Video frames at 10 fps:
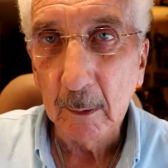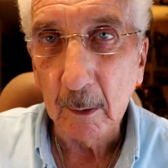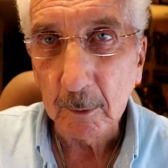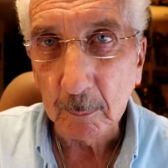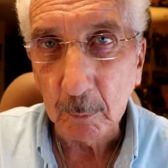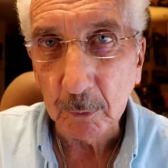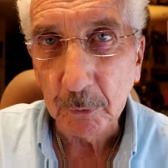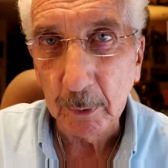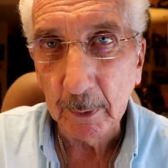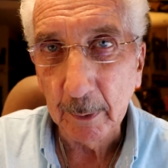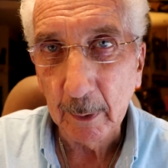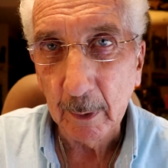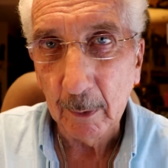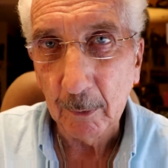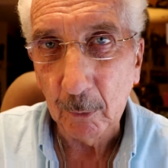Dr. Marchand,
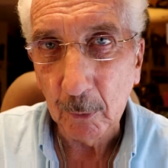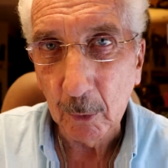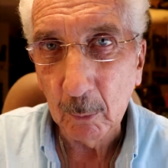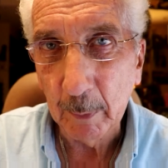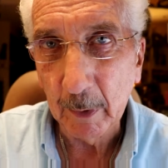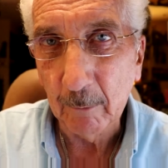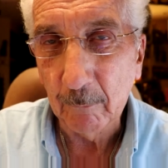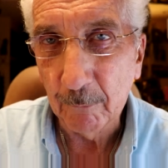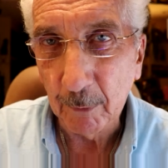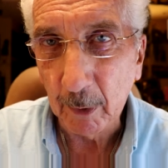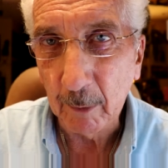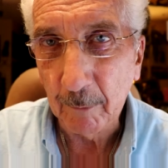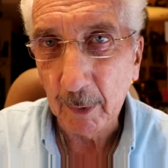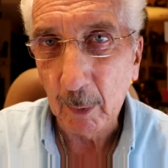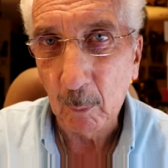you know me very,
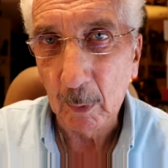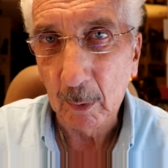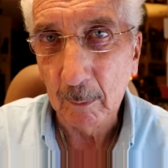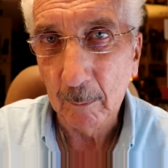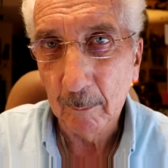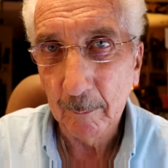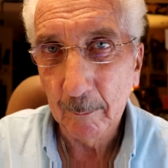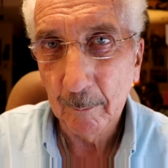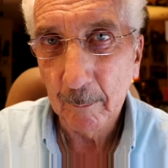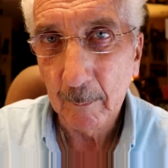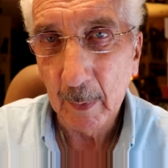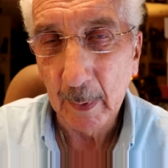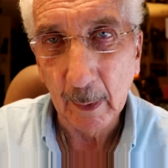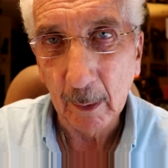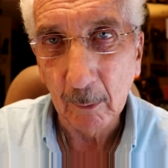very well,
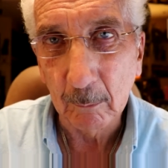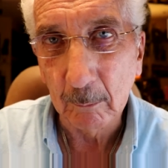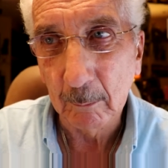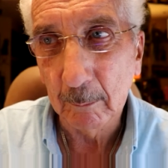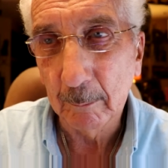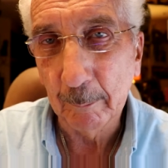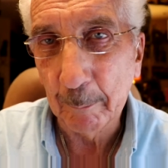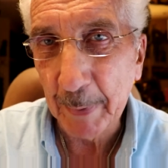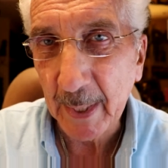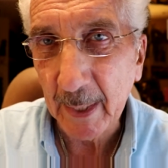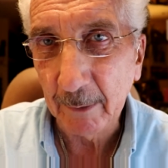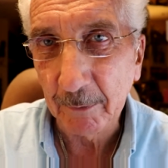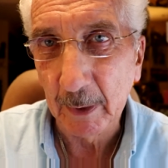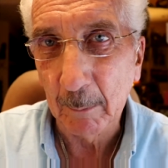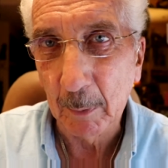and I don't
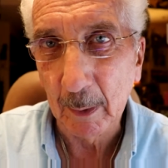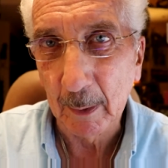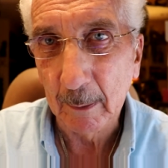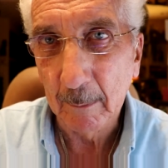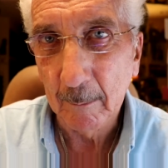BS anybody.